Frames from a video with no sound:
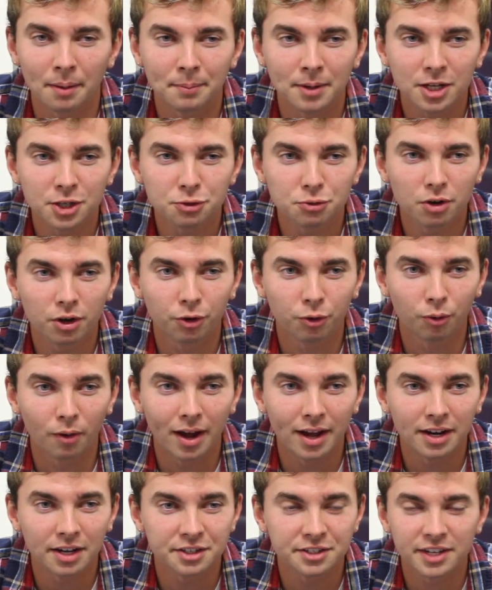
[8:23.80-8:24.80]
My biggest
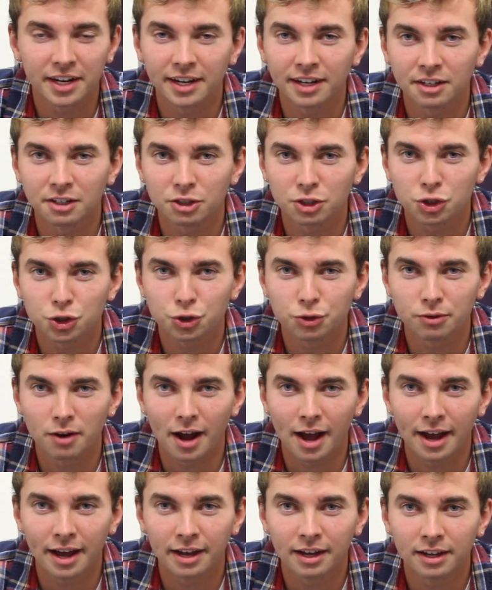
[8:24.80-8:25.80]
regret is I didn't
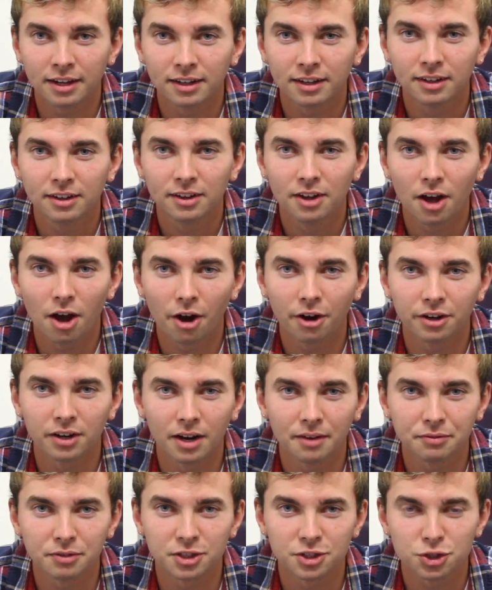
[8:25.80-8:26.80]
try hard
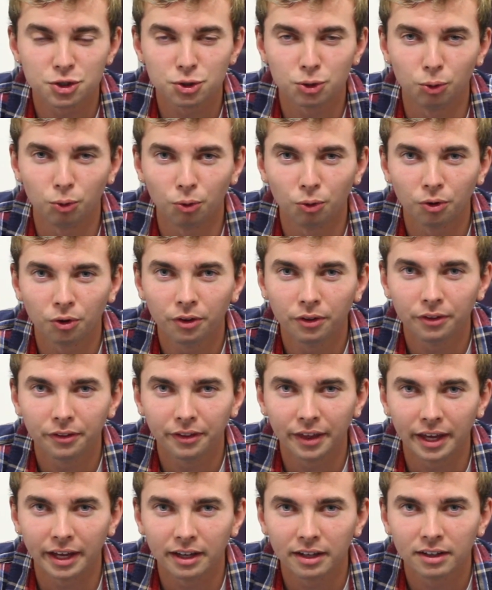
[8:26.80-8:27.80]
enough in school,
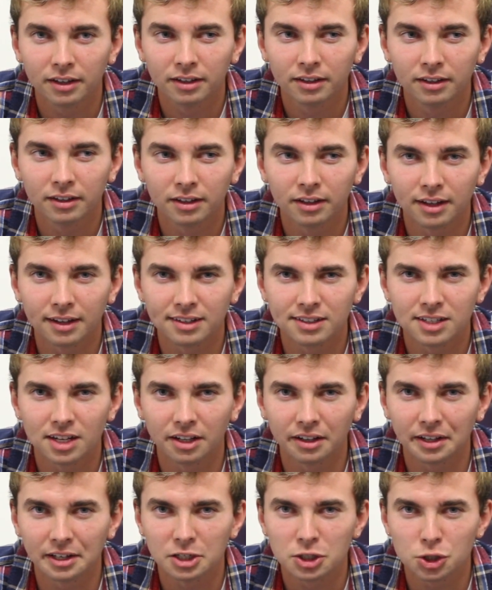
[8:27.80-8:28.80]
like,
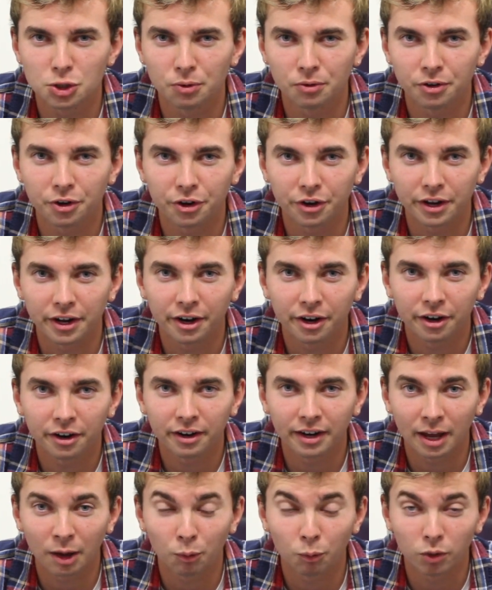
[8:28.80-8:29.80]
until like junior year,
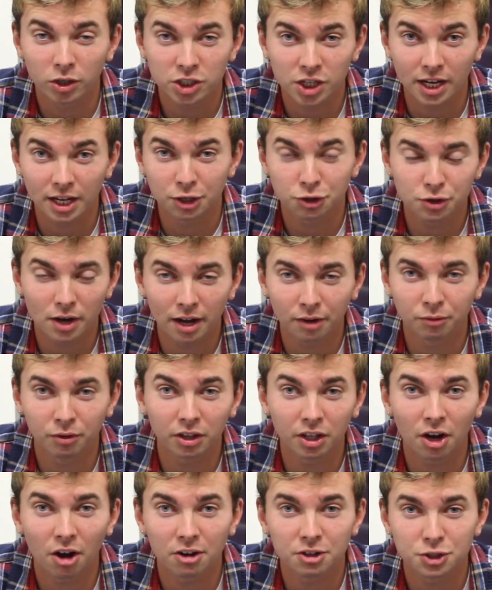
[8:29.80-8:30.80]
and I wish I had tried
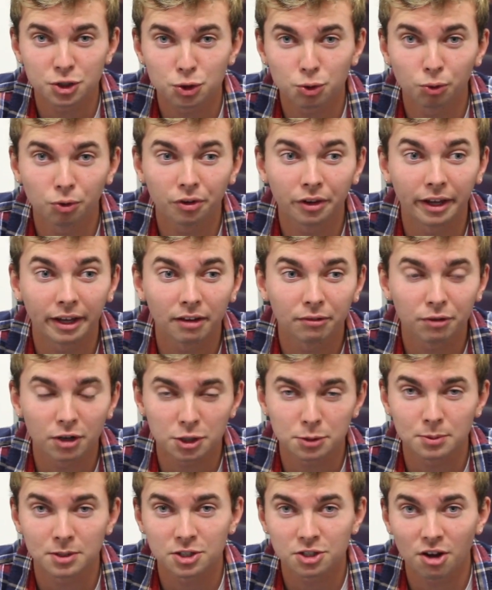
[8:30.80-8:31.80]
really hard in school, like
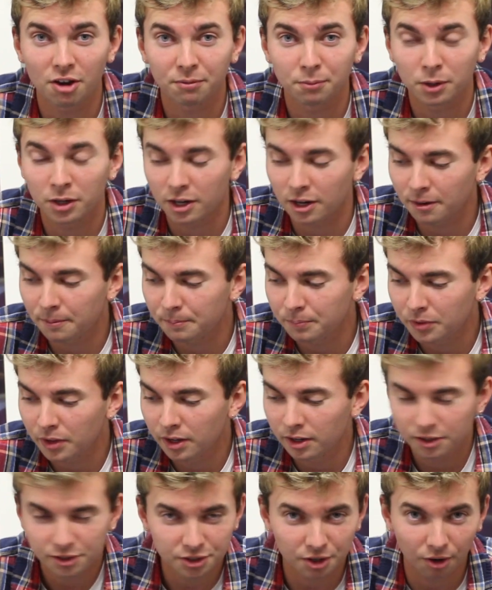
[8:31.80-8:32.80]
freshman and sophomore year.
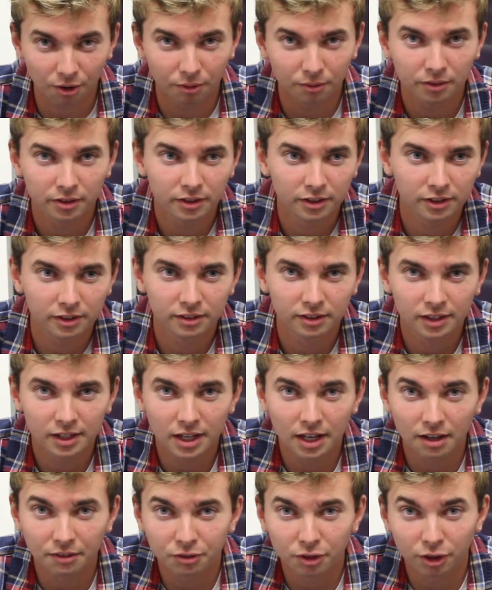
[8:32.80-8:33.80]
So
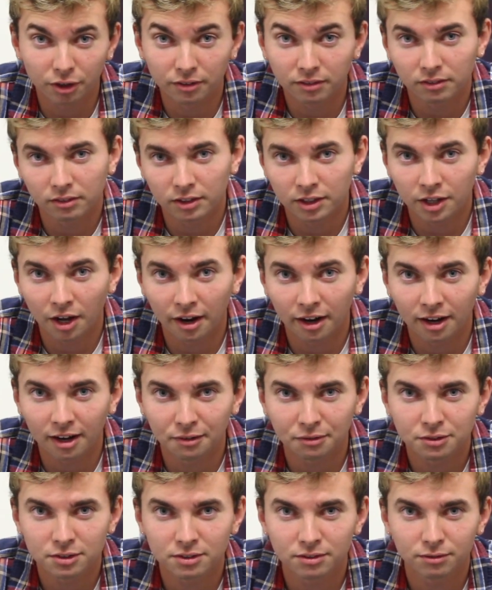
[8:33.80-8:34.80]
if you're young
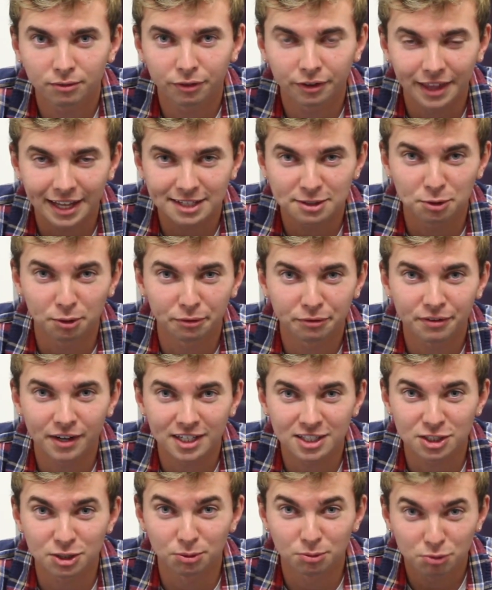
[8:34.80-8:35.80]
enough for that to
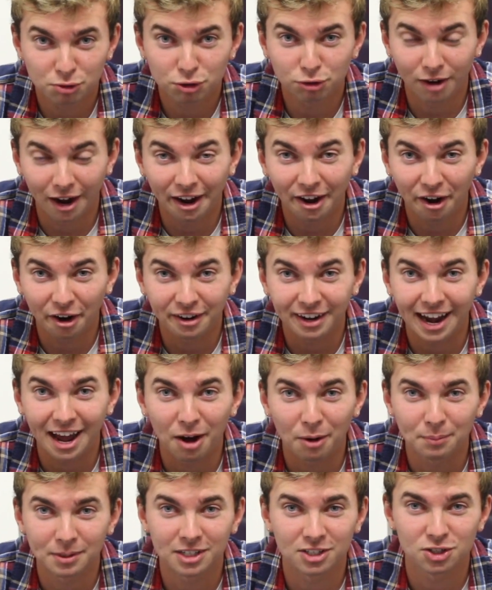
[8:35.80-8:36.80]
affect you, try hard
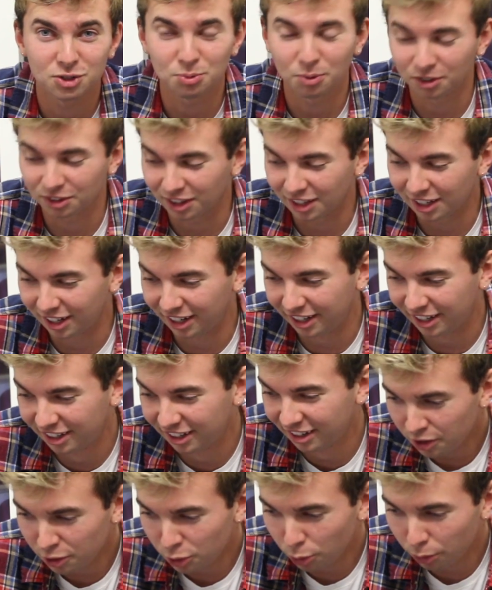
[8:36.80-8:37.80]
now because it's worth it.
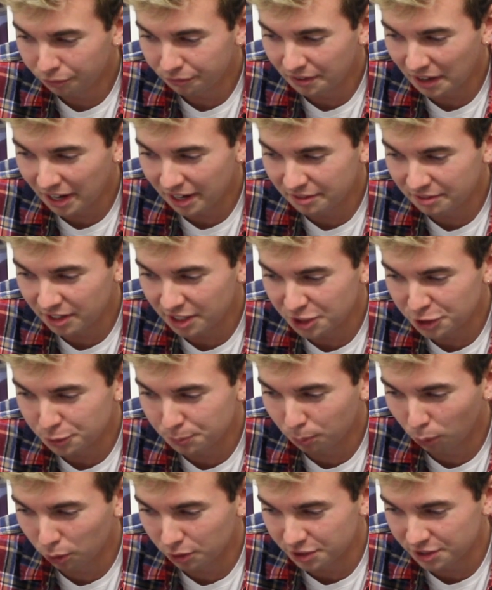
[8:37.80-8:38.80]
Are you a fan of any
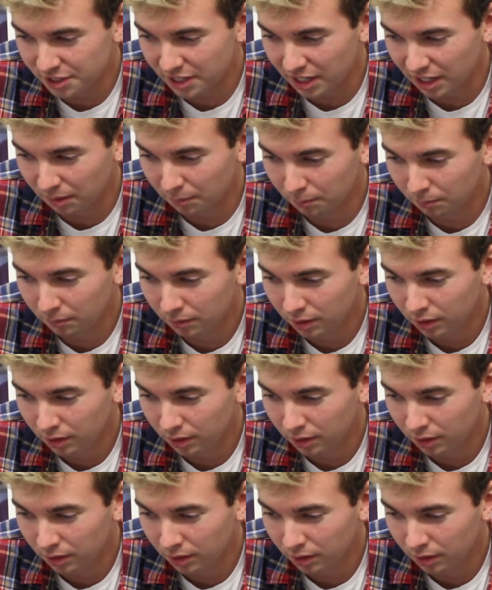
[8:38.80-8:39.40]
sports team?